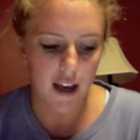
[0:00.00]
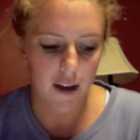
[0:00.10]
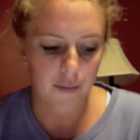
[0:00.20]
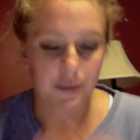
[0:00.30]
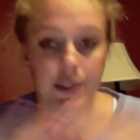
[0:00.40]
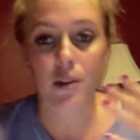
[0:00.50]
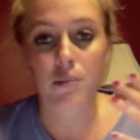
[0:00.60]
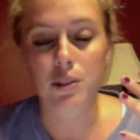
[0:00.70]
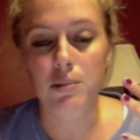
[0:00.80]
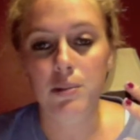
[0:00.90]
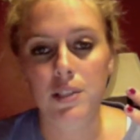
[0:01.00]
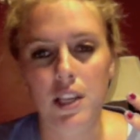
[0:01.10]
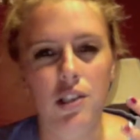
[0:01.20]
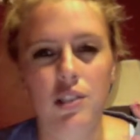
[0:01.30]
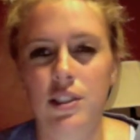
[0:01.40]
So multiple
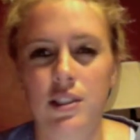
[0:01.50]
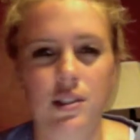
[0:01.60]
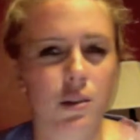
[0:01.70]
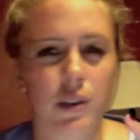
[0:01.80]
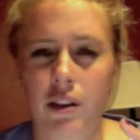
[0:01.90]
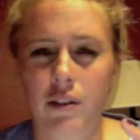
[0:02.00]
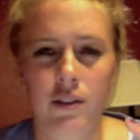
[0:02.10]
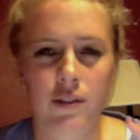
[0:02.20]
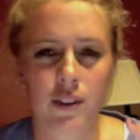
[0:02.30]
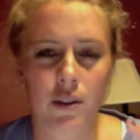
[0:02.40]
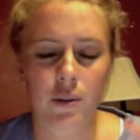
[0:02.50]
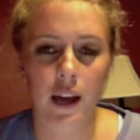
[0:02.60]
intelligences, a quick overview.